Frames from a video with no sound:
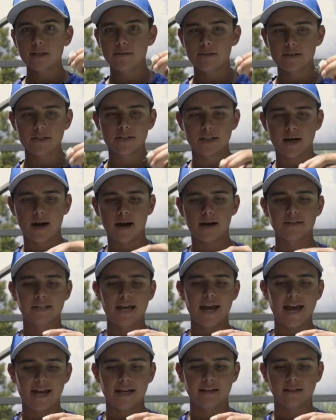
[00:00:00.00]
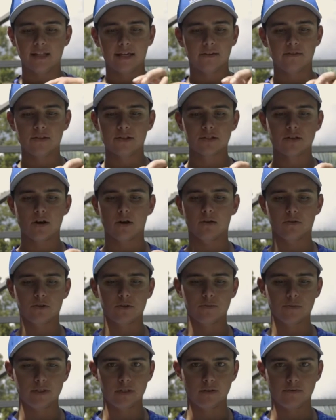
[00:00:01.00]
this size and like this color
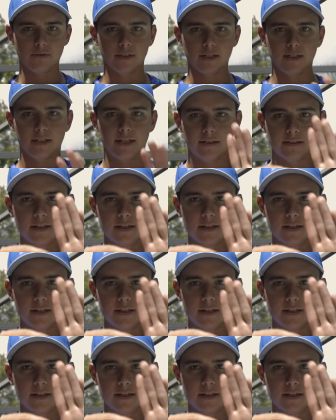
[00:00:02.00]
specifically. Like,